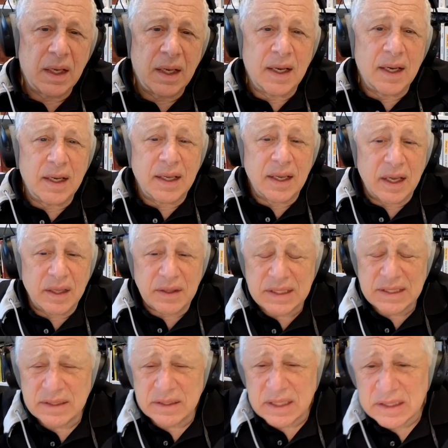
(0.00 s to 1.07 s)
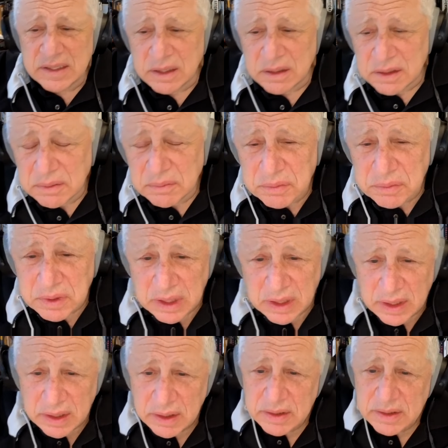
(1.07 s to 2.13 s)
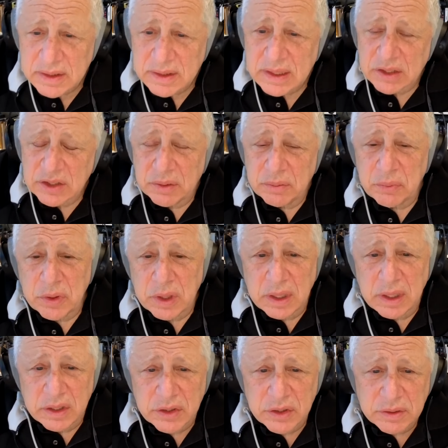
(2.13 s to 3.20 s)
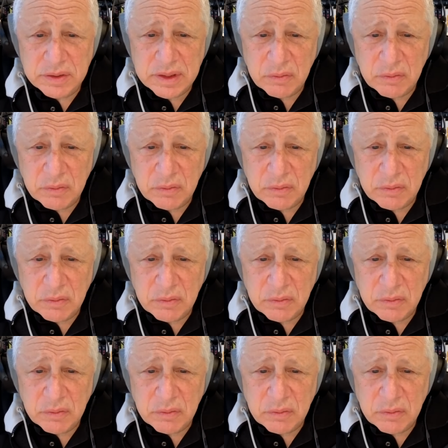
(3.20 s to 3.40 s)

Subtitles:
Yeah, these are really such important issues,